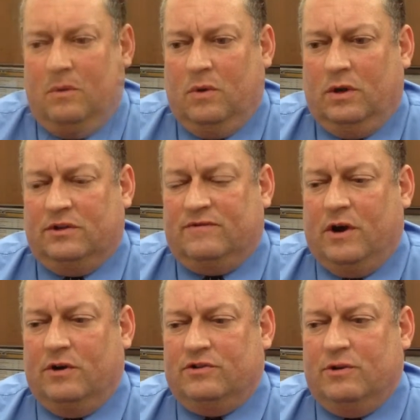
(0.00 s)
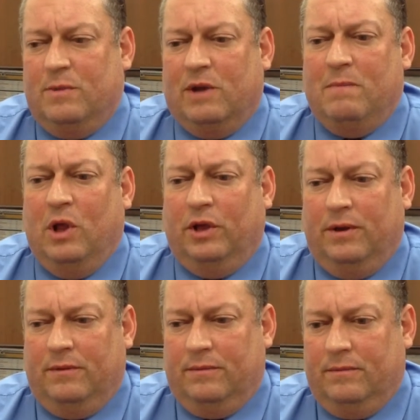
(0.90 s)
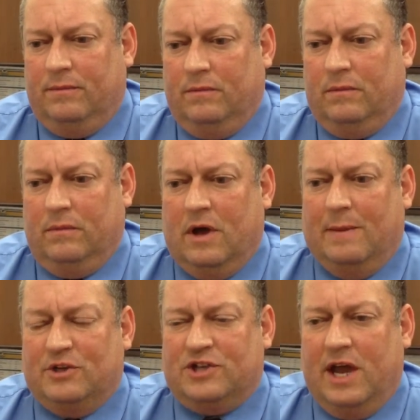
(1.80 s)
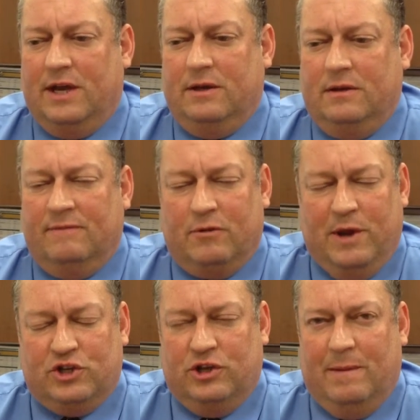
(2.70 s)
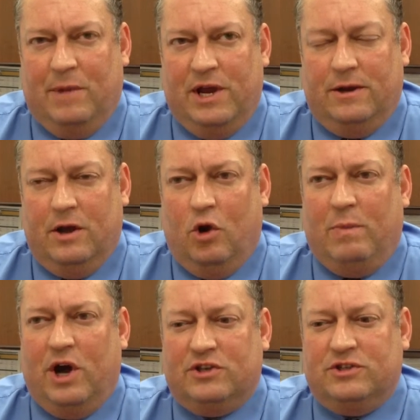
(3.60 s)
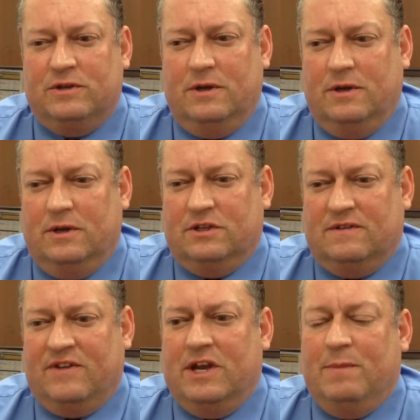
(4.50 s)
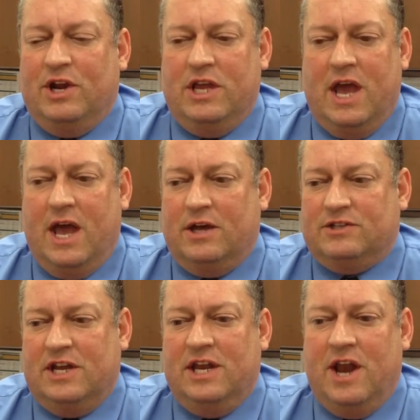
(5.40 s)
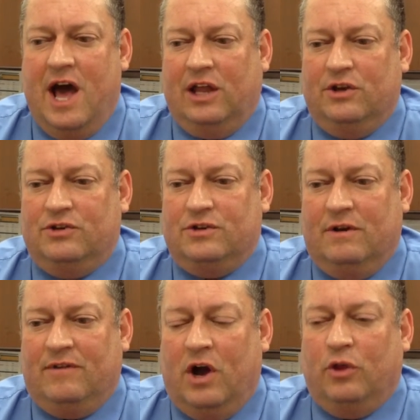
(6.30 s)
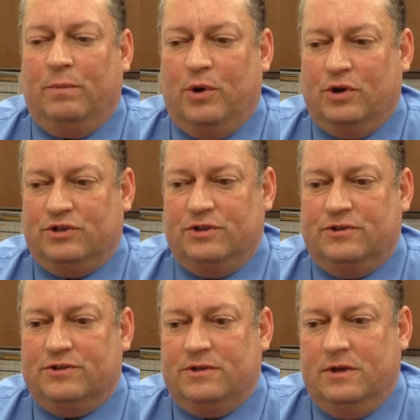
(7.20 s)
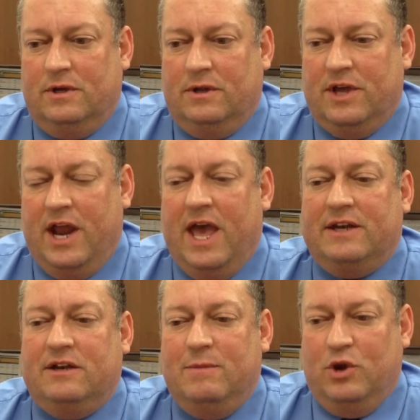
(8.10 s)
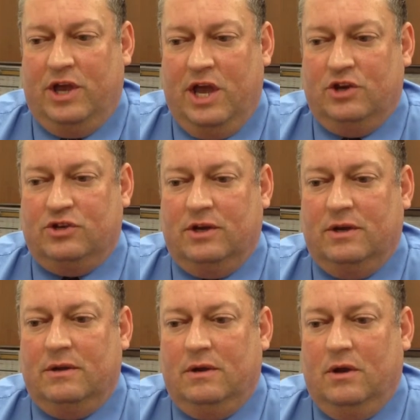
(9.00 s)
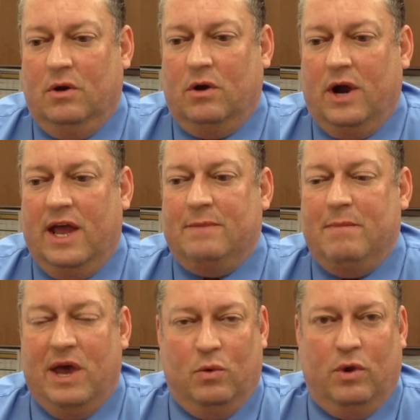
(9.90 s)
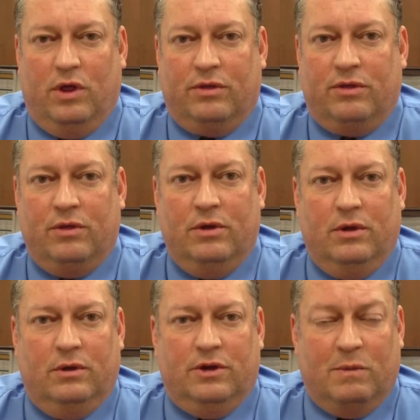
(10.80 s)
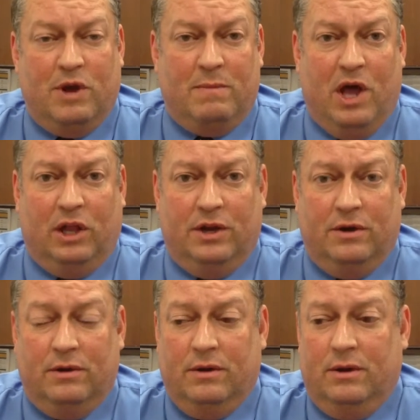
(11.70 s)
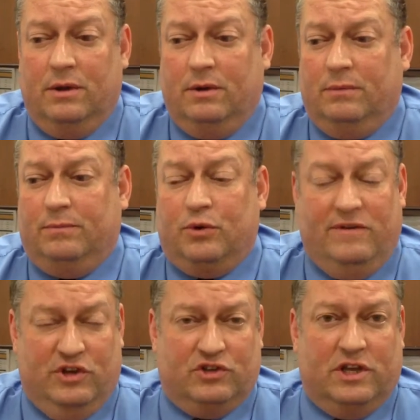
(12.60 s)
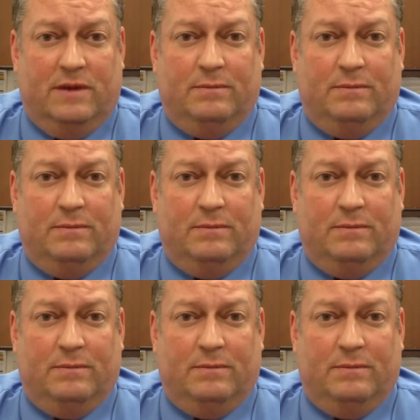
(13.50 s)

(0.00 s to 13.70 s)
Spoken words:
Well, as far as the McMillan homicide, information that might help us is if anybody has any knowledge of other persons that had communication or had met with Doug McMillan previously,